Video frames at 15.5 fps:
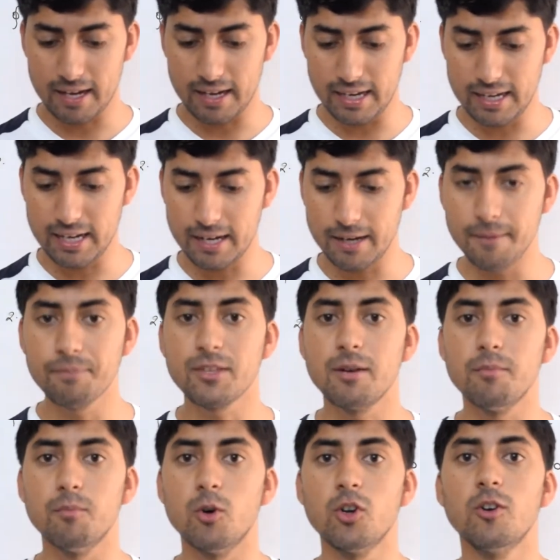in a
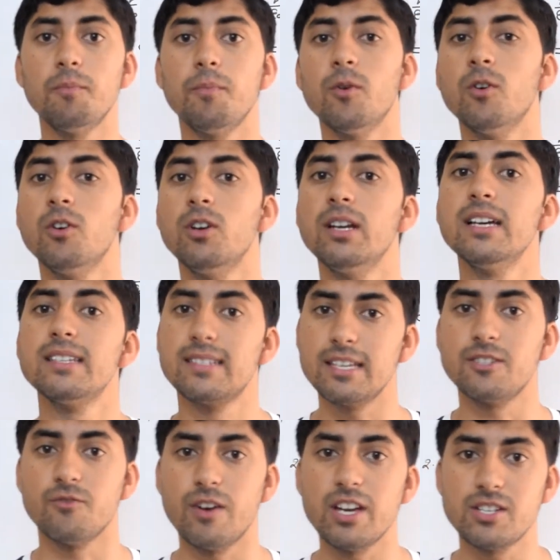monopole
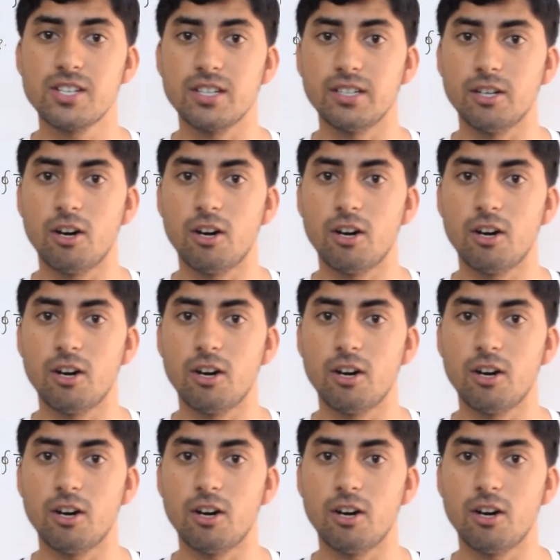situation